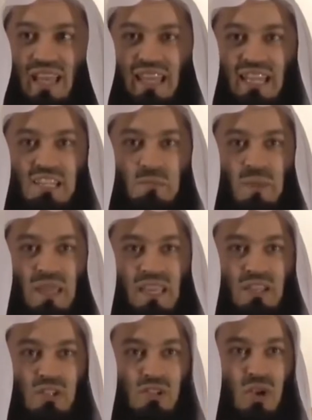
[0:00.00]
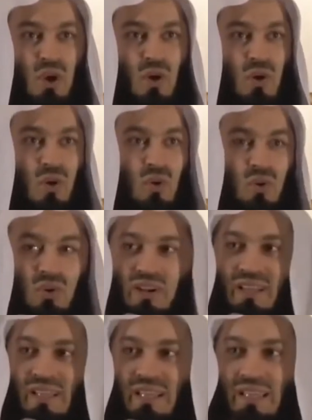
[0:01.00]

that is being so